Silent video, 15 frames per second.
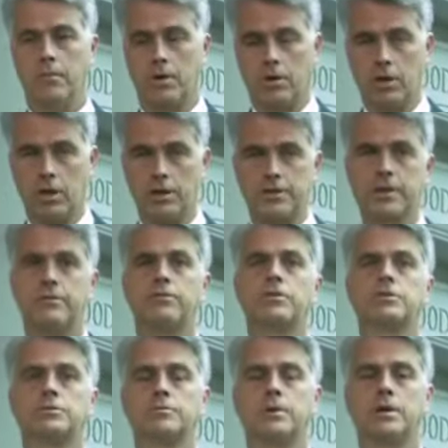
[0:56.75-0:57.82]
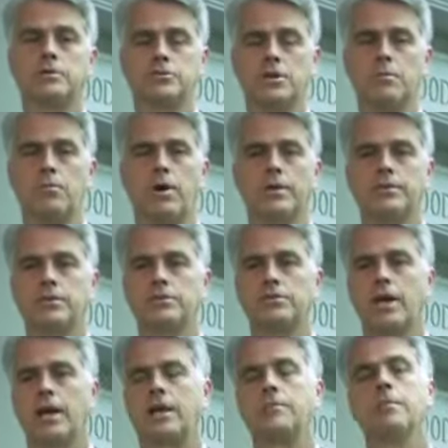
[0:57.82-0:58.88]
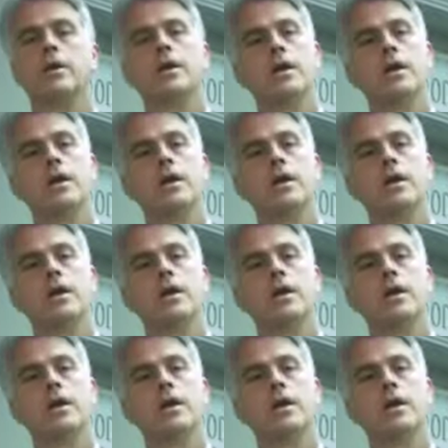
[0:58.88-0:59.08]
Little difference, but somewhat the same.